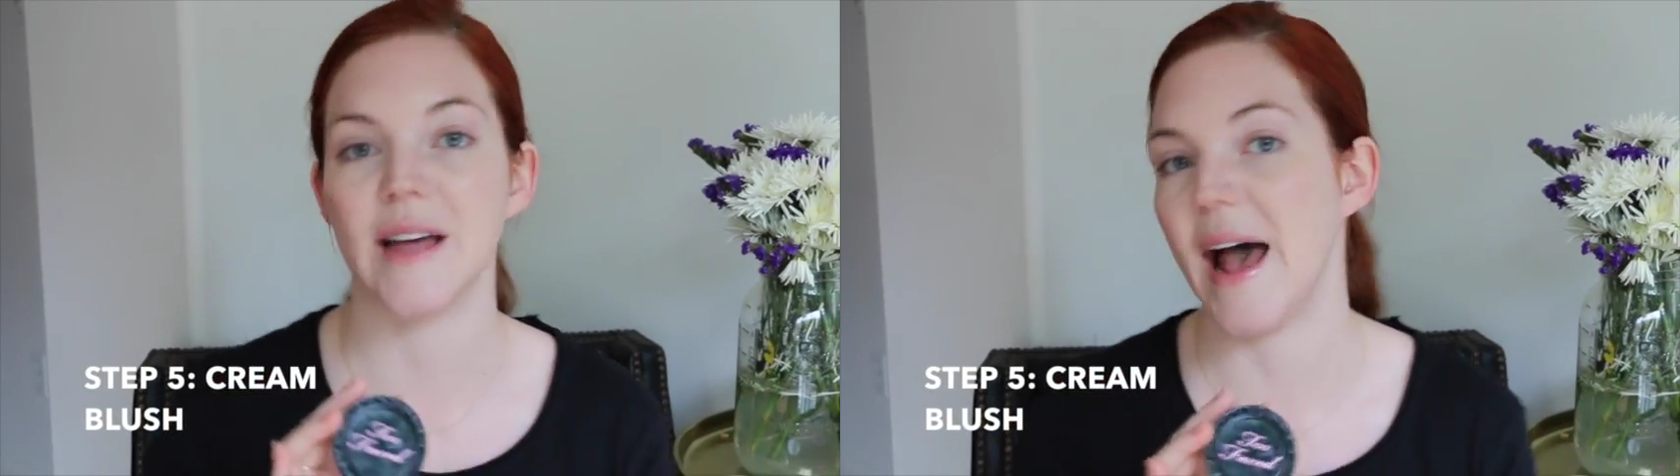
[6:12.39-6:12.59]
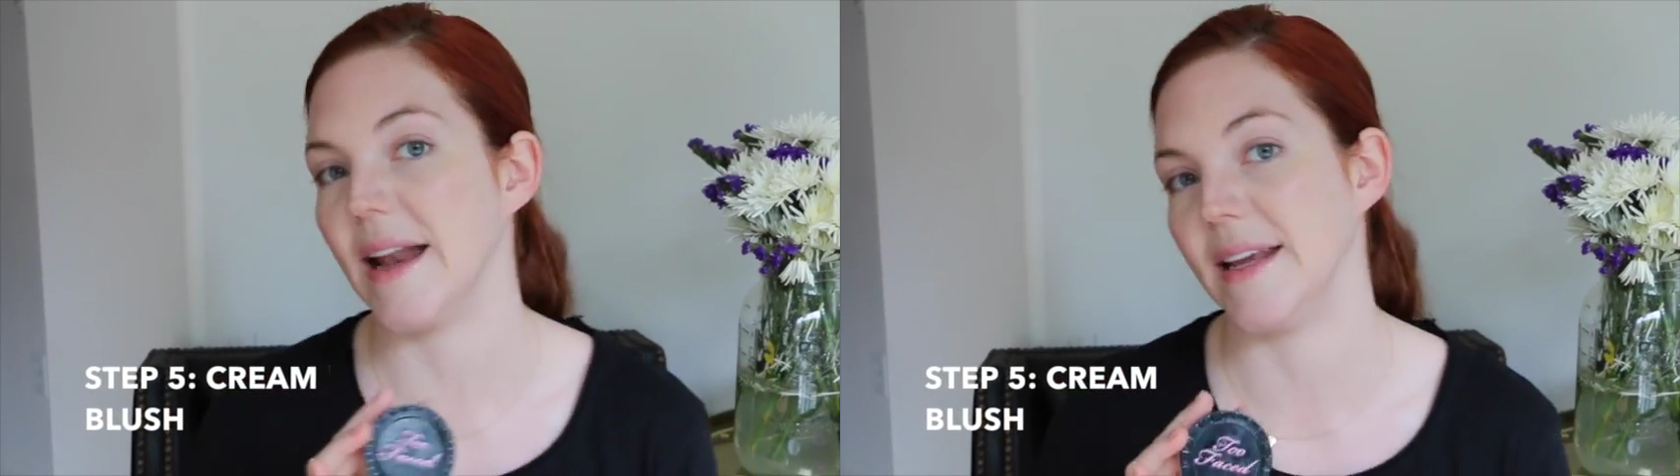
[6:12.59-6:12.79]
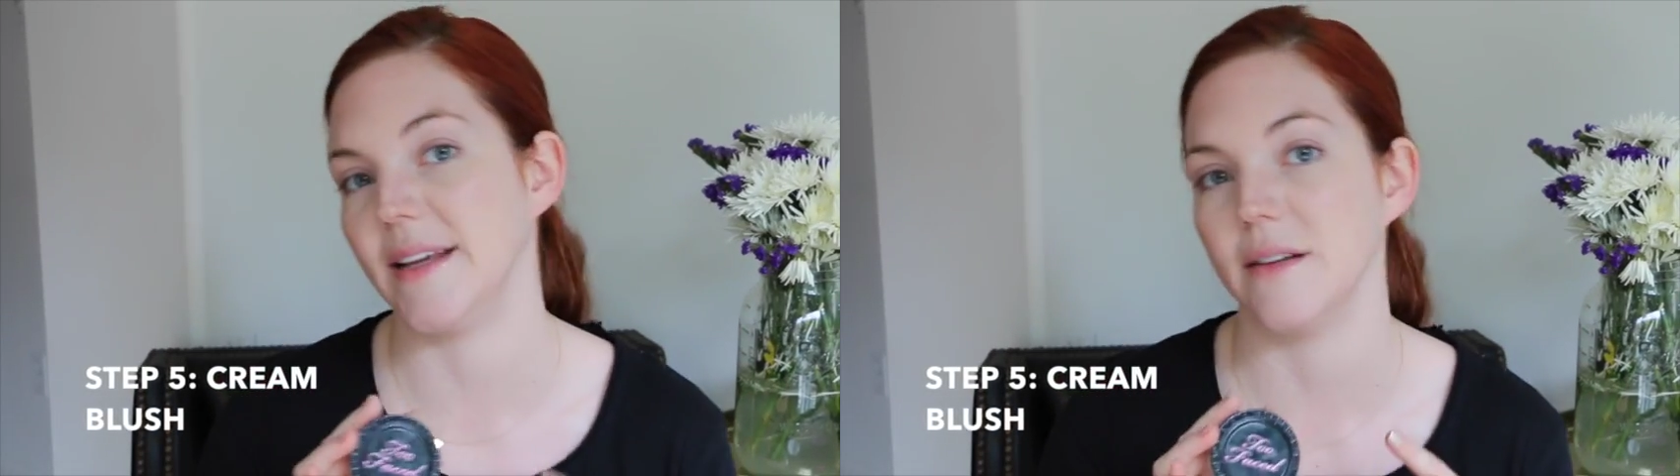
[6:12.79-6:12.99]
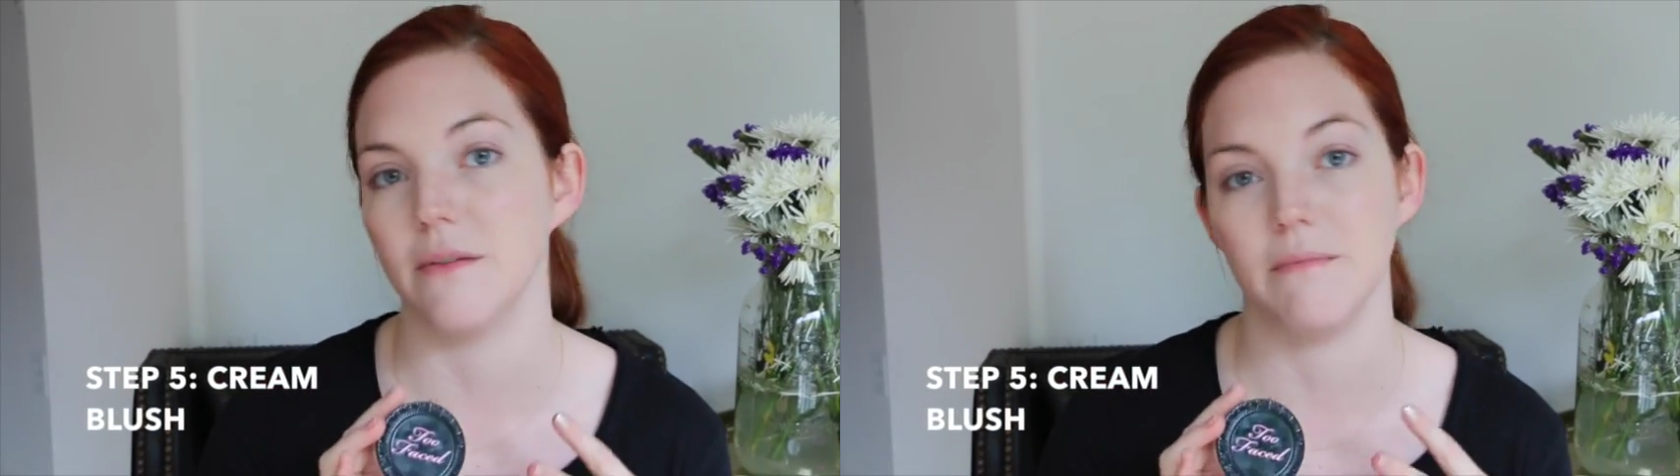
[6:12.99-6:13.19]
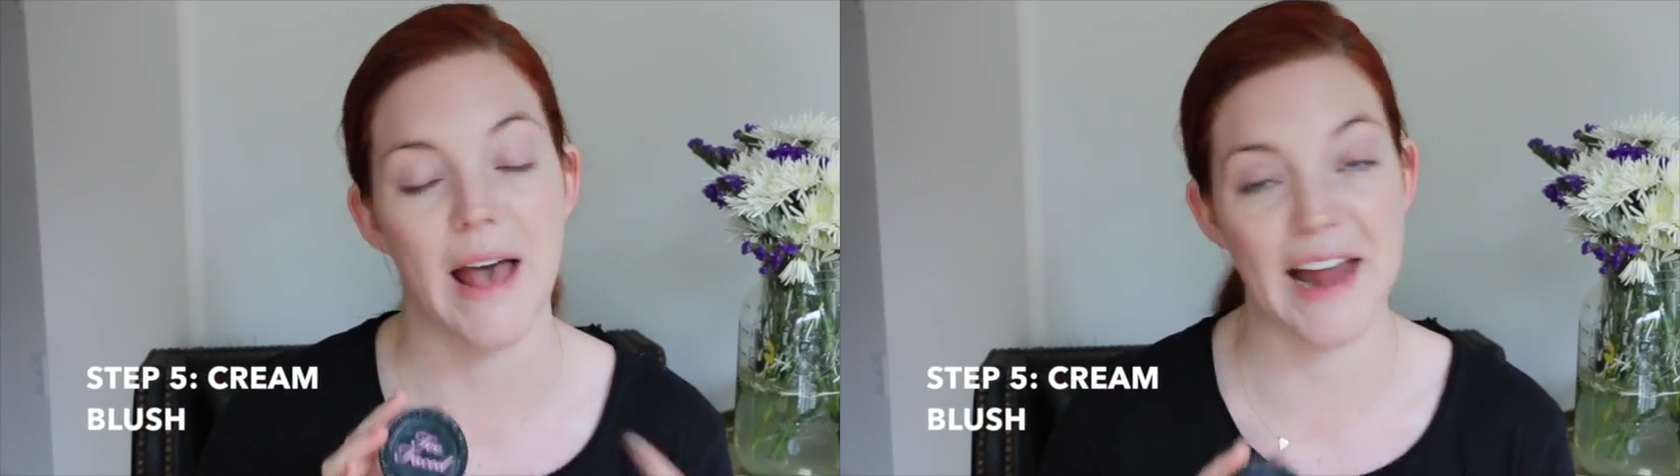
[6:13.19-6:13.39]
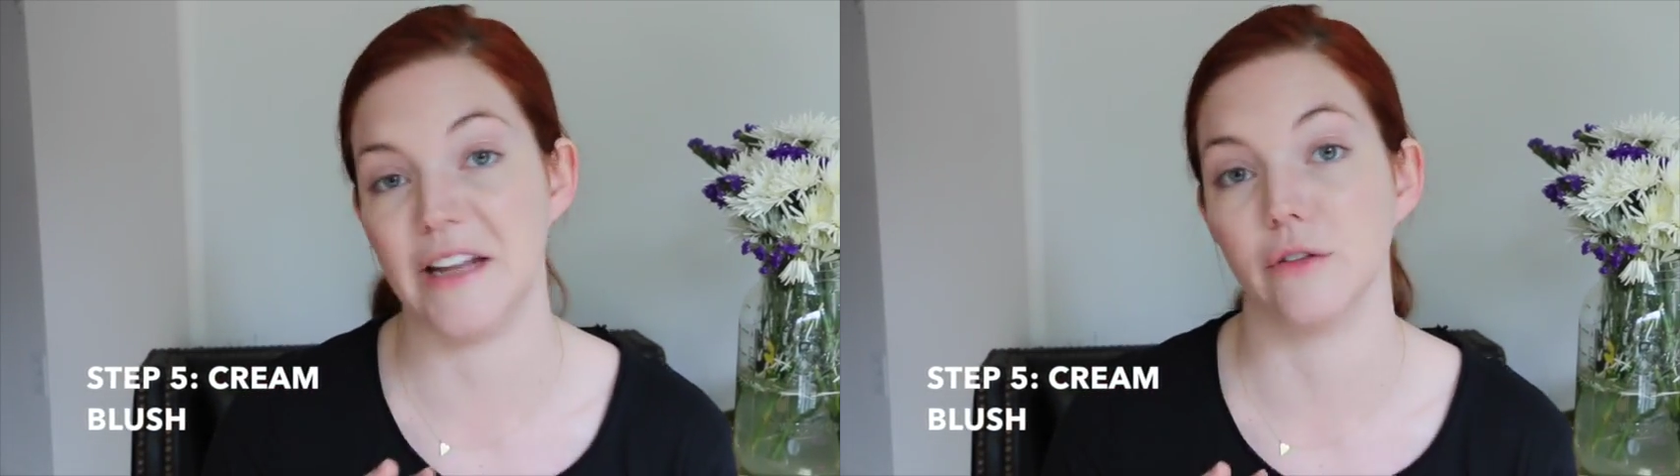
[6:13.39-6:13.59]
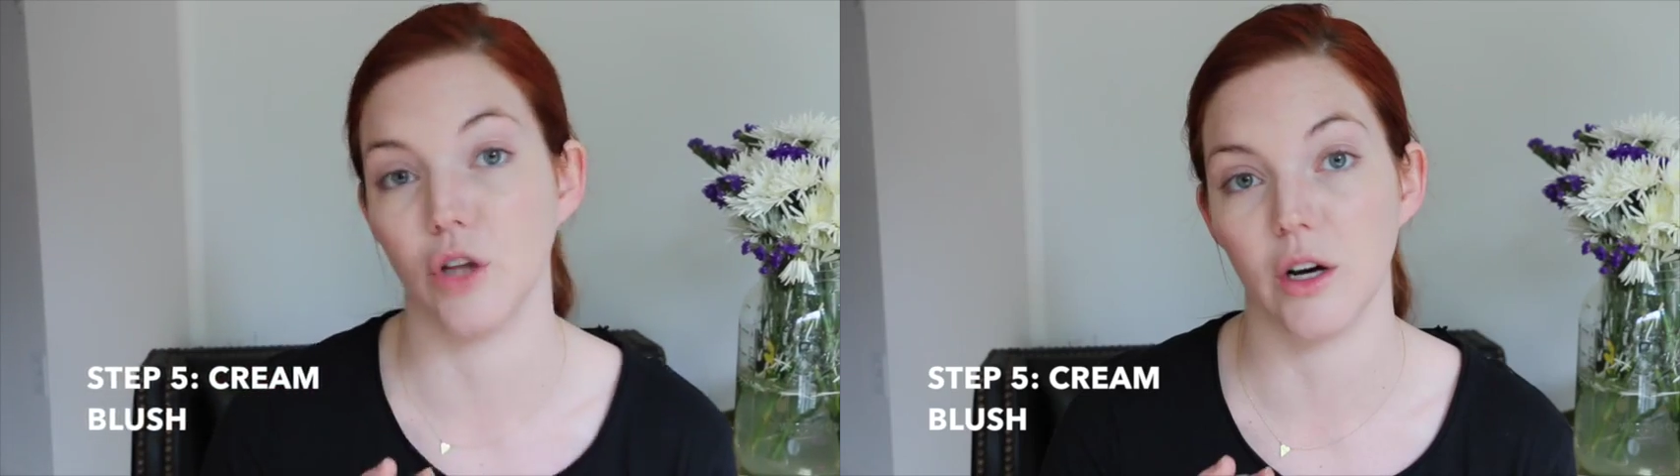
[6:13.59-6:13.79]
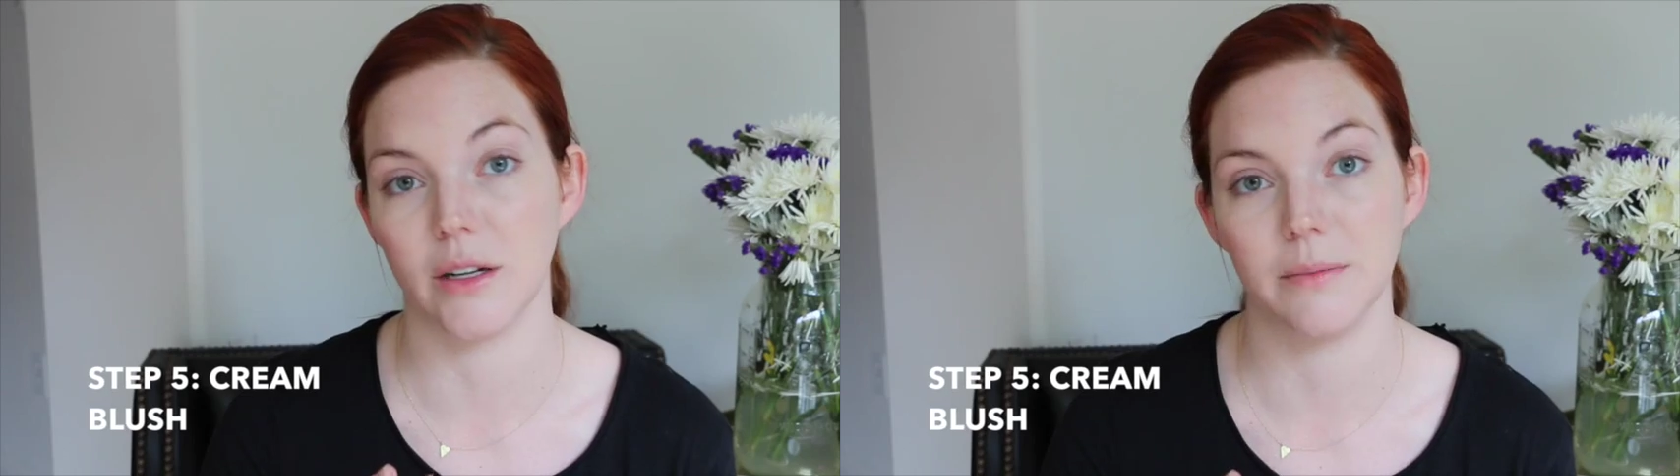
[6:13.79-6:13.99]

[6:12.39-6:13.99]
to any look.